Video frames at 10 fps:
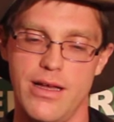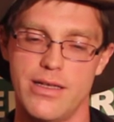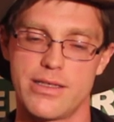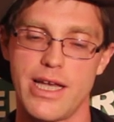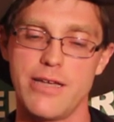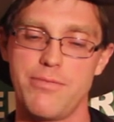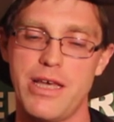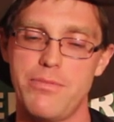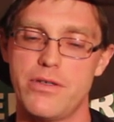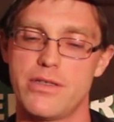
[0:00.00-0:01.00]
Sane
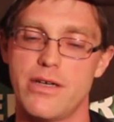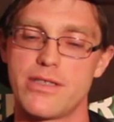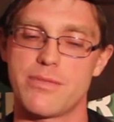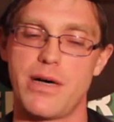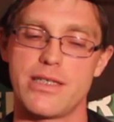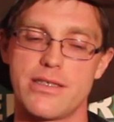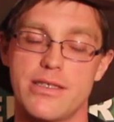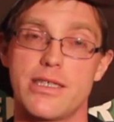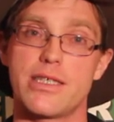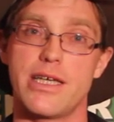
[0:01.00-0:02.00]
people don't sponsor
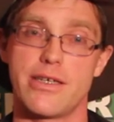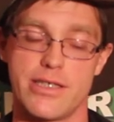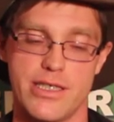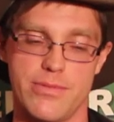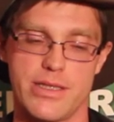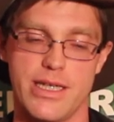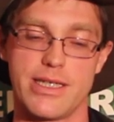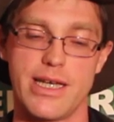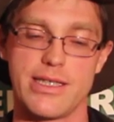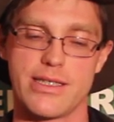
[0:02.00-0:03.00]
dictatorships
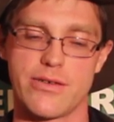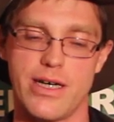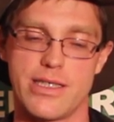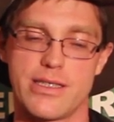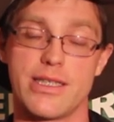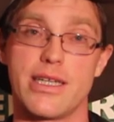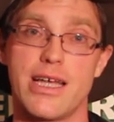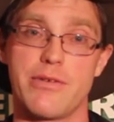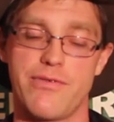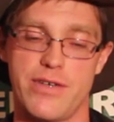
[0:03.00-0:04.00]
and death squads in the
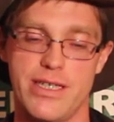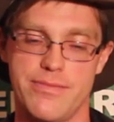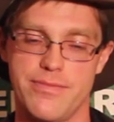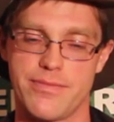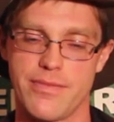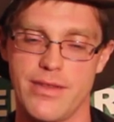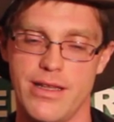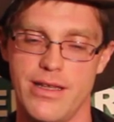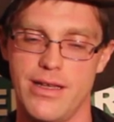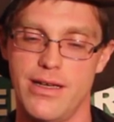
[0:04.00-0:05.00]
name of freedom.
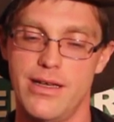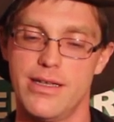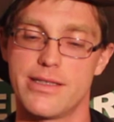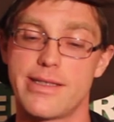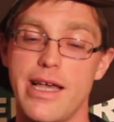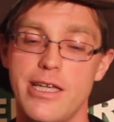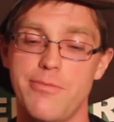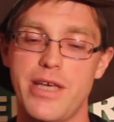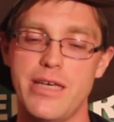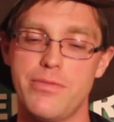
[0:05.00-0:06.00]

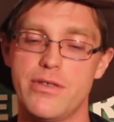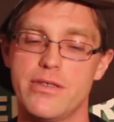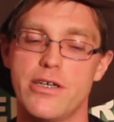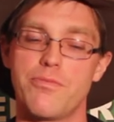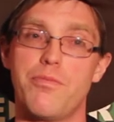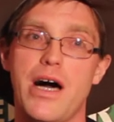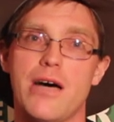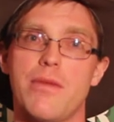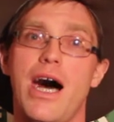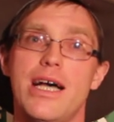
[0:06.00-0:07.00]
Sane people don't
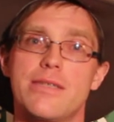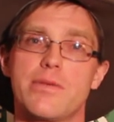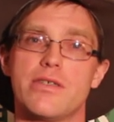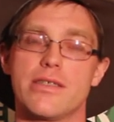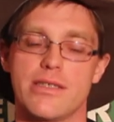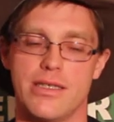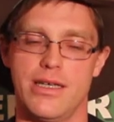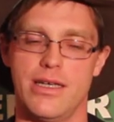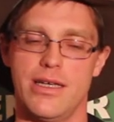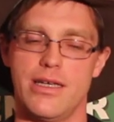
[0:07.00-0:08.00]
bomb hospitals
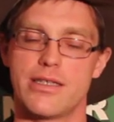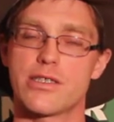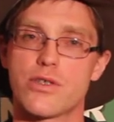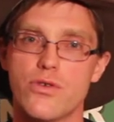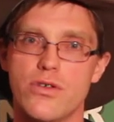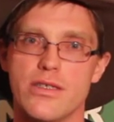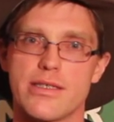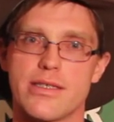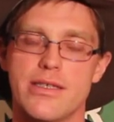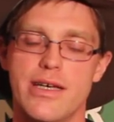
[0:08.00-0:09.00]
and
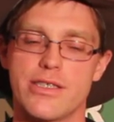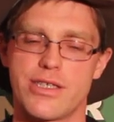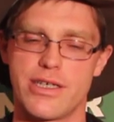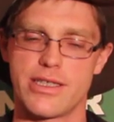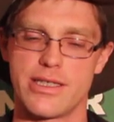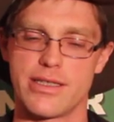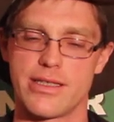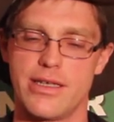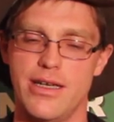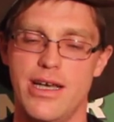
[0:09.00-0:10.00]
schools and
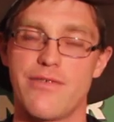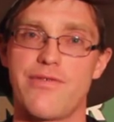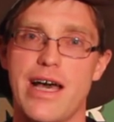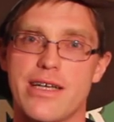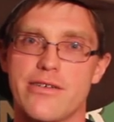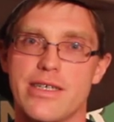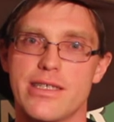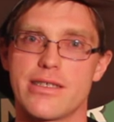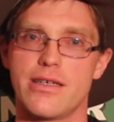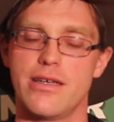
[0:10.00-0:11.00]
churches and
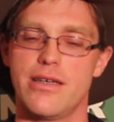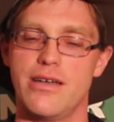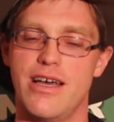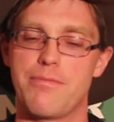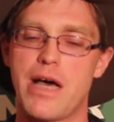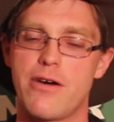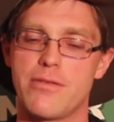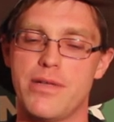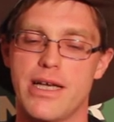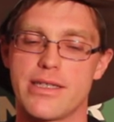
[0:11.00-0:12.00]
factories and
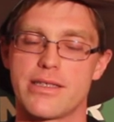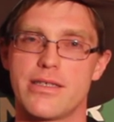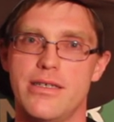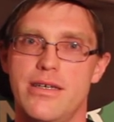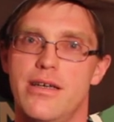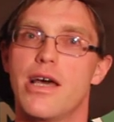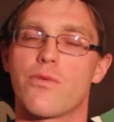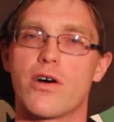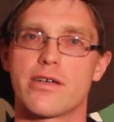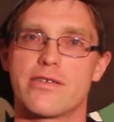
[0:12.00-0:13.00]
power plants
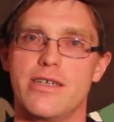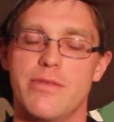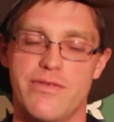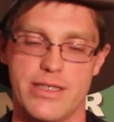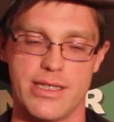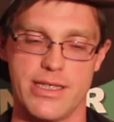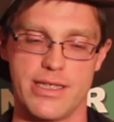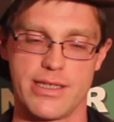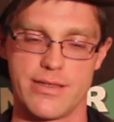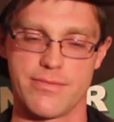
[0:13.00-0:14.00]
and water treatment
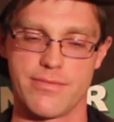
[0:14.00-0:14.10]
facilities.